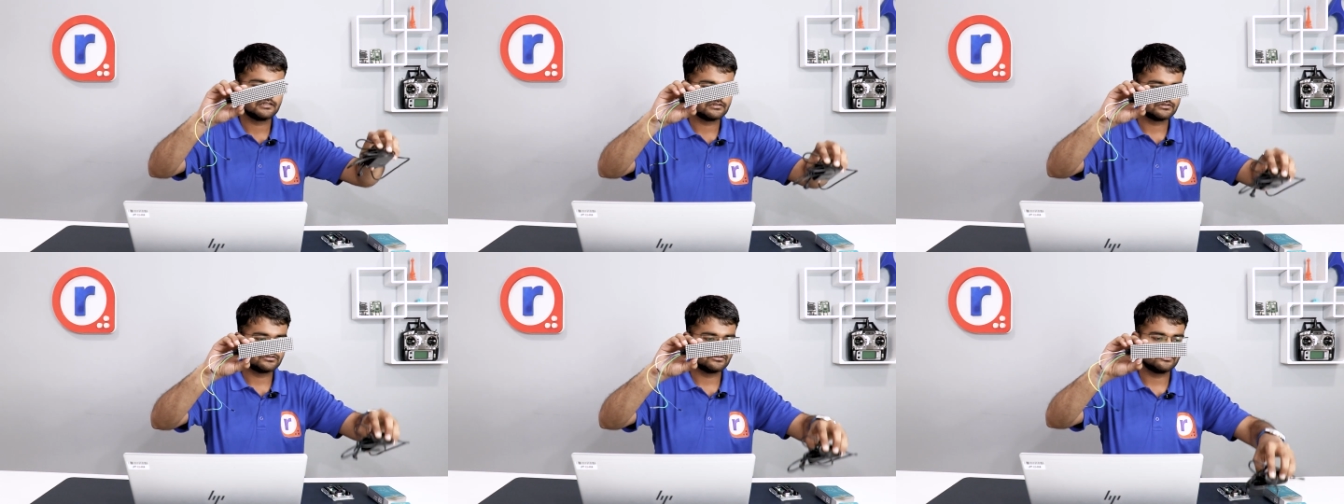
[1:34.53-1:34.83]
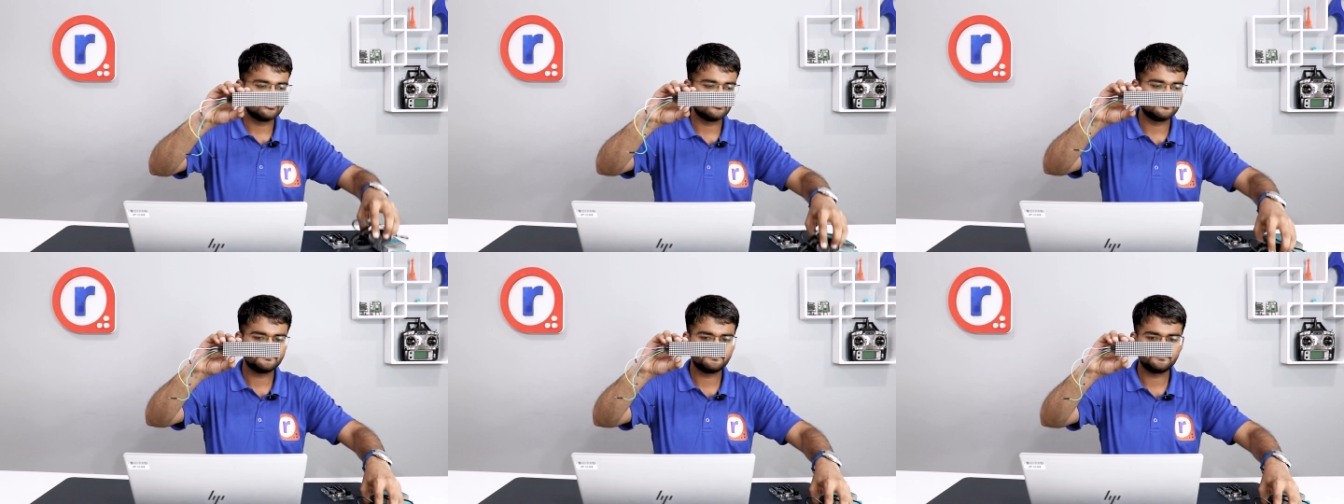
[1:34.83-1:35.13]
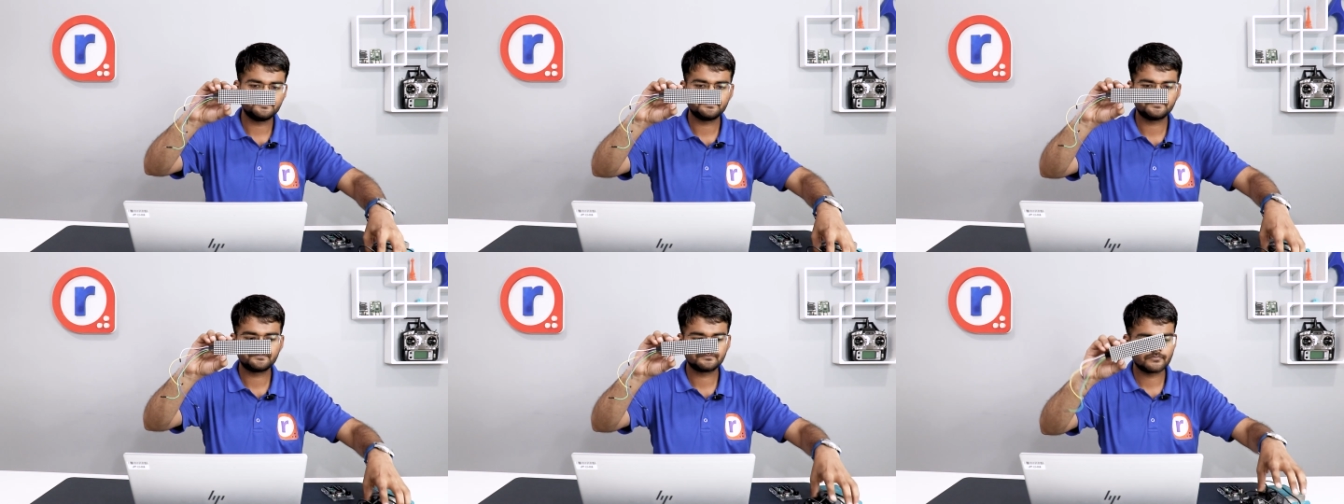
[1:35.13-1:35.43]
So
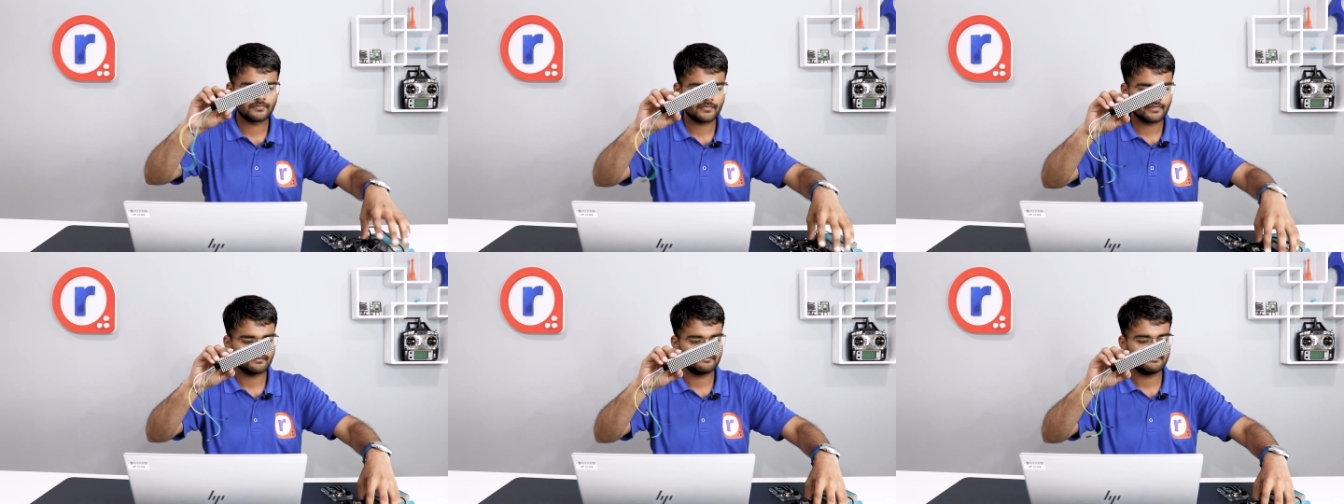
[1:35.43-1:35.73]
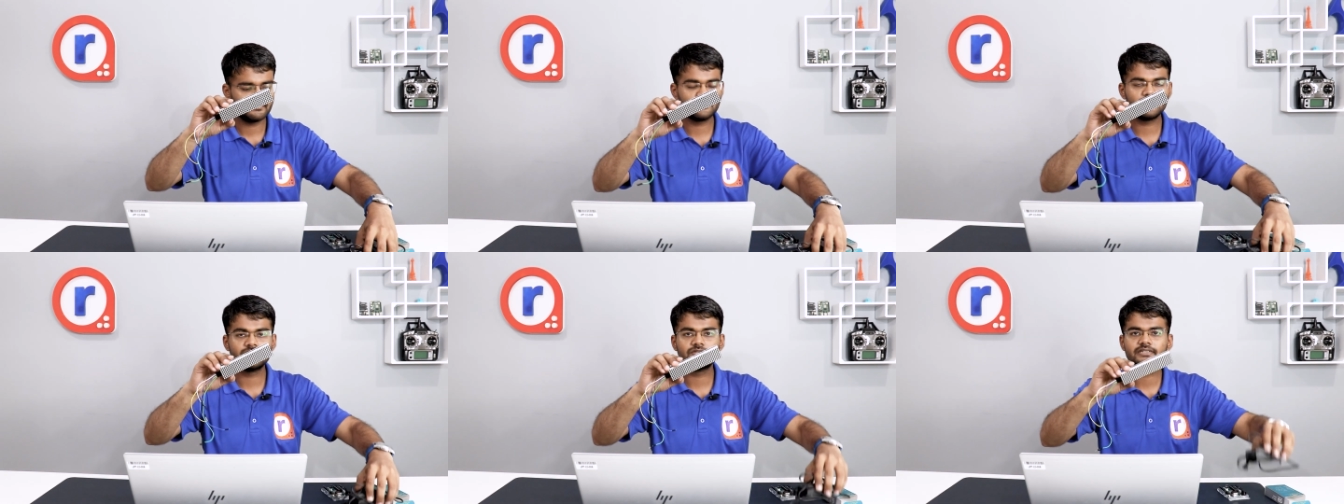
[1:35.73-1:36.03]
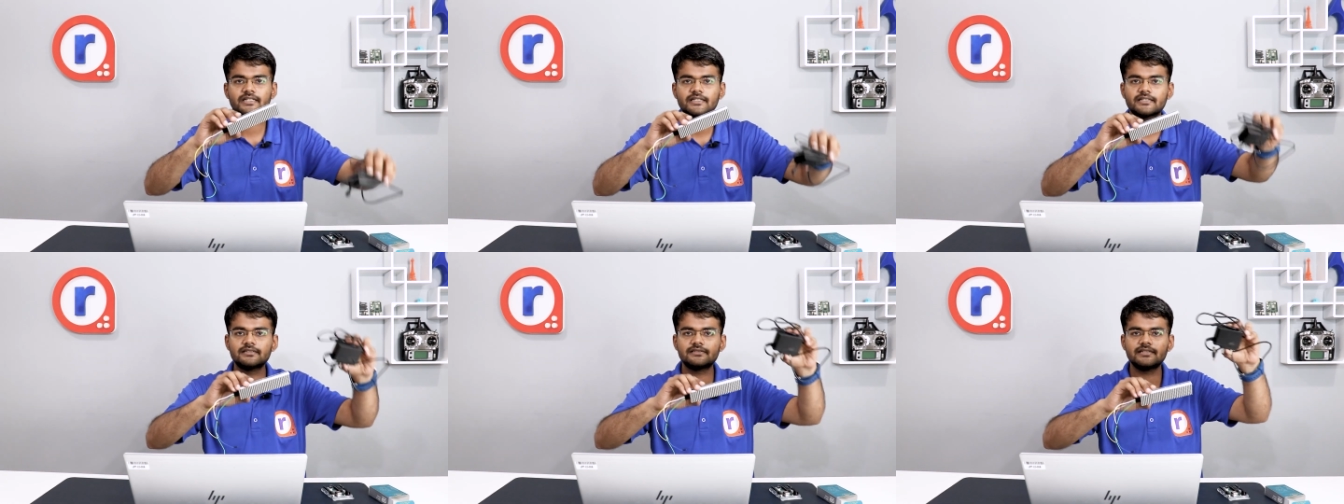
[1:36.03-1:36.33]
we'll be
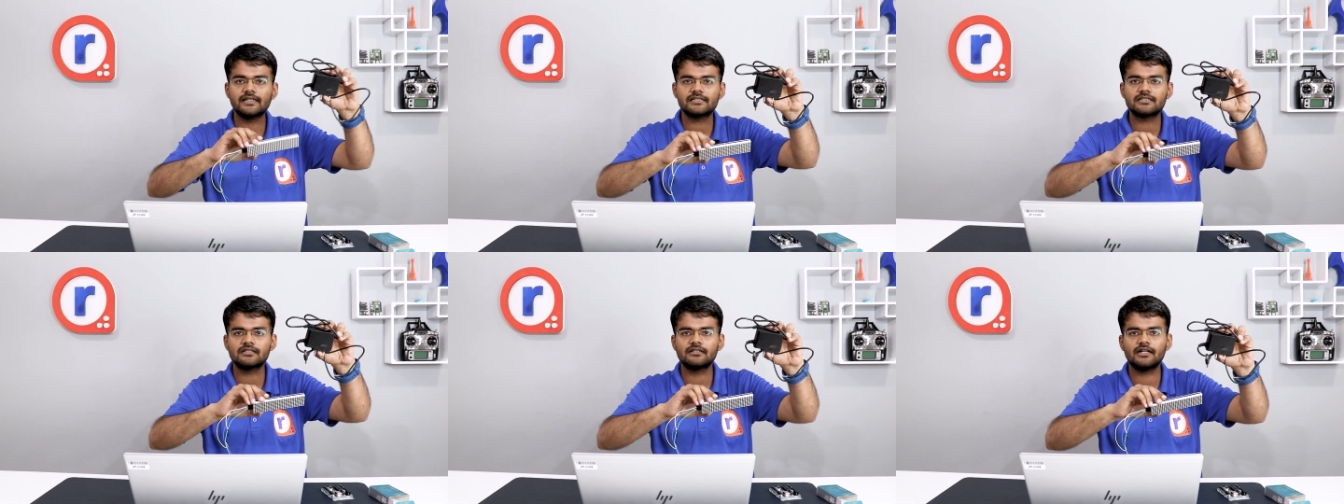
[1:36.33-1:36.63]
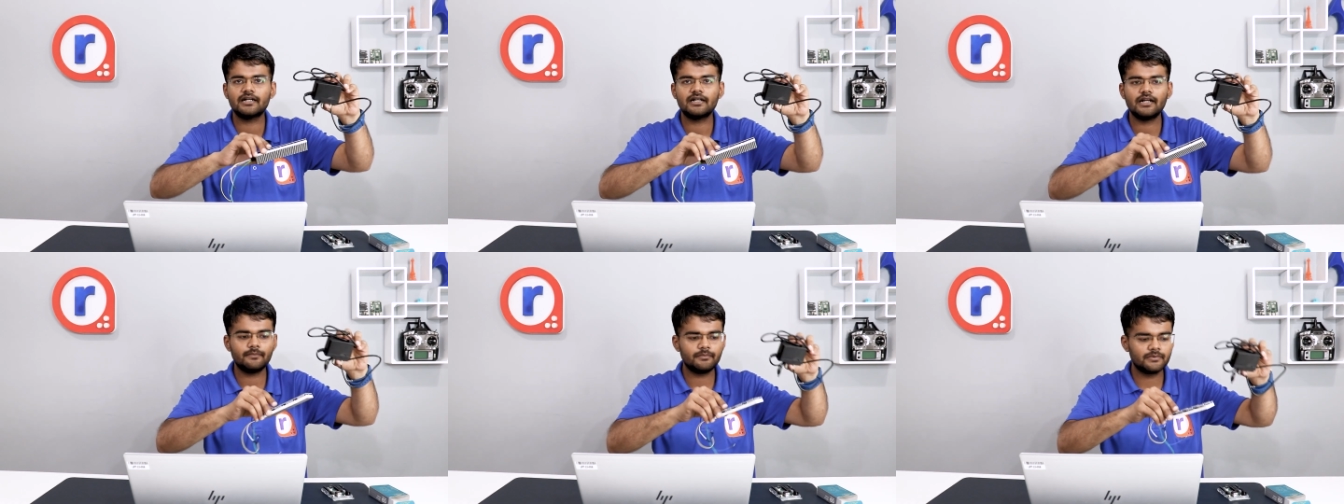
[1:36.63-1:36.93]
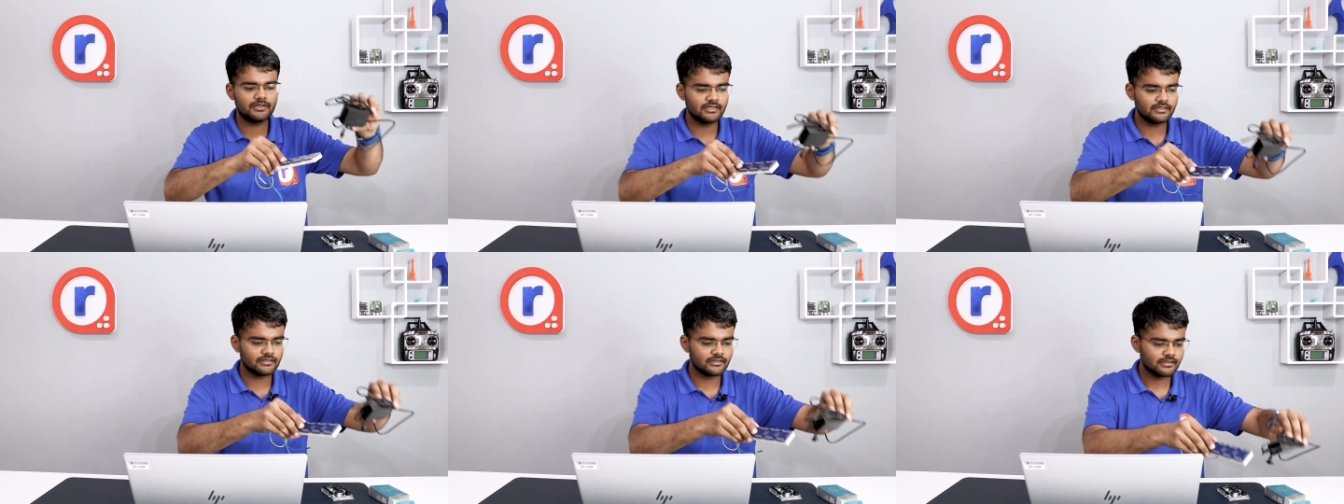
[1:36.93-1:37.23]
using this external
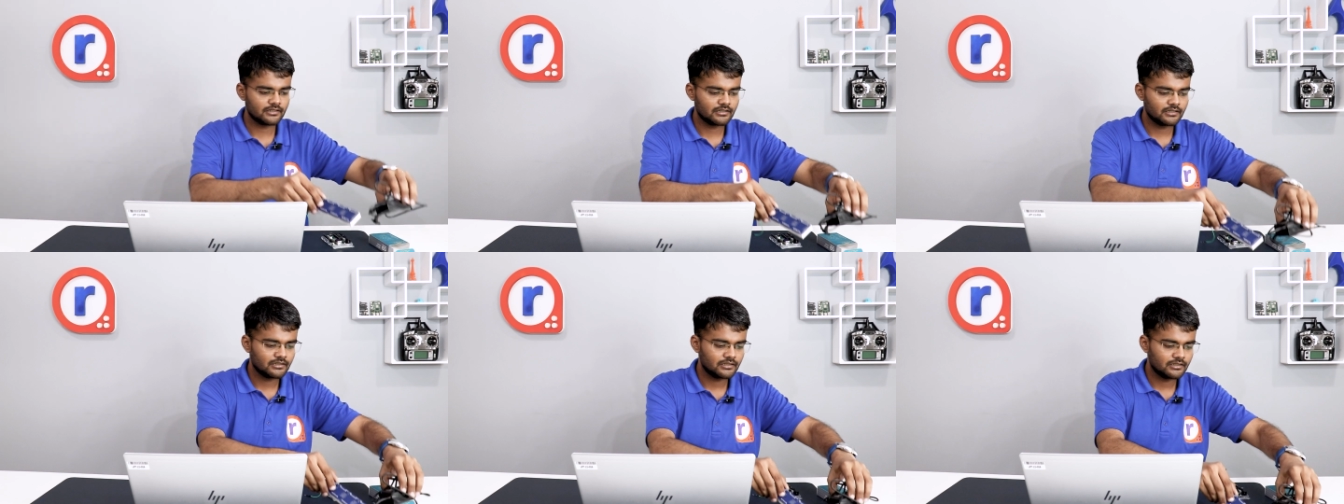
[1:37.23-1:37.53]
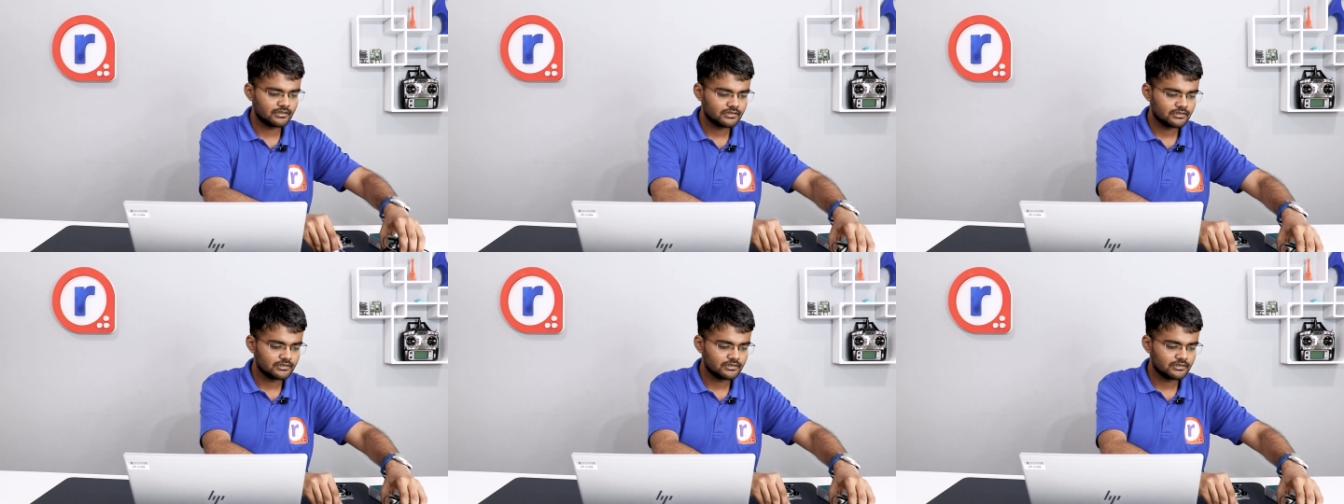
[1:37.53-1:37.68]
adapter.